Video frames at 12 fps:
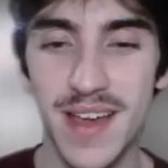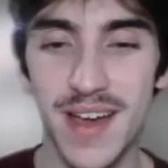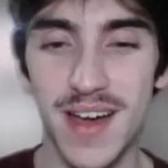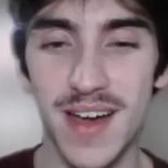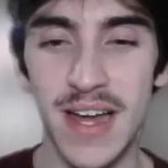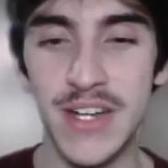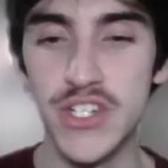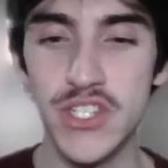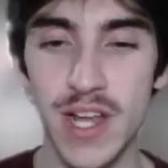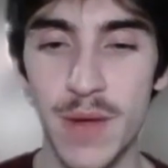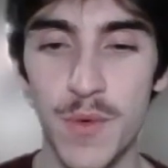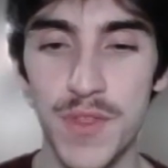And just
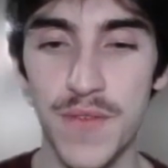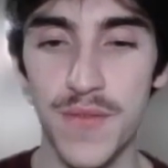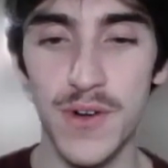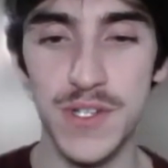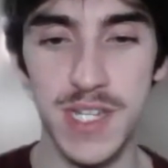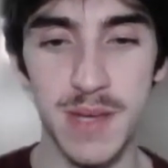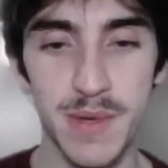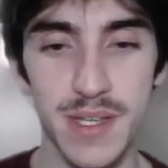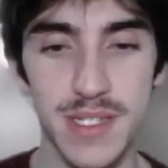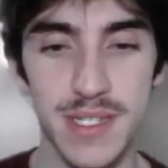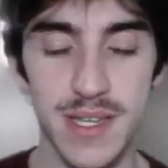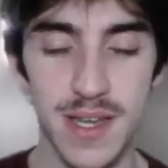look at what the first team
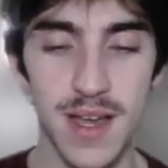is.